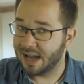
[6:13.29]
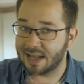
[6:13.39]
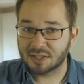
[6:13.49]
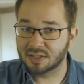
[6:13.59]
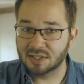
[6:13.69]
I
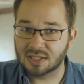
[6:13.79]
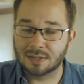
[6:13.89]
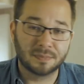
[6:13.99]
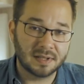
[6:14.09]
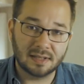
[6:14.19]
actually just
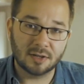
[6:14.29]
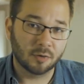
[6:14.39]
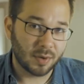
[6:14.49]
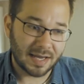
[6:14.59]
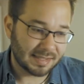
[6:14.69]
completely
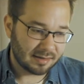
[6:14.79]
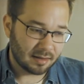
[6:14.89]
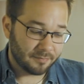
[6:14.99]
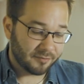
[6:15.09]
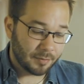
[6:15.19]
erased
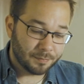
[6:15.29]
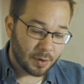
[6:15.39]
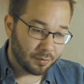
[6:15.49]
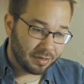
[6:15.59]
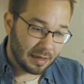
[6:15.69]
them from
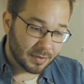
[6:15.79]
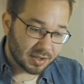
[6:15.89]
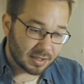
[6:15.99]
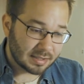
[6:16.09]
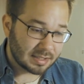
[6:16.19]
both
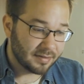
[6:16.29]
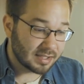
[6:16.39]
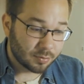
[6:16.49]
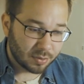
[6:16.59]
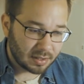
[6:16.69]
images. And
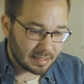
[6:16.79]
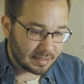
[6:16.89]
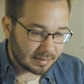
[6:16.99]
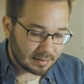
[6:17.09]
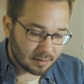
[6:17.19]
this is really
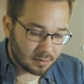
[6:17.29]
easy to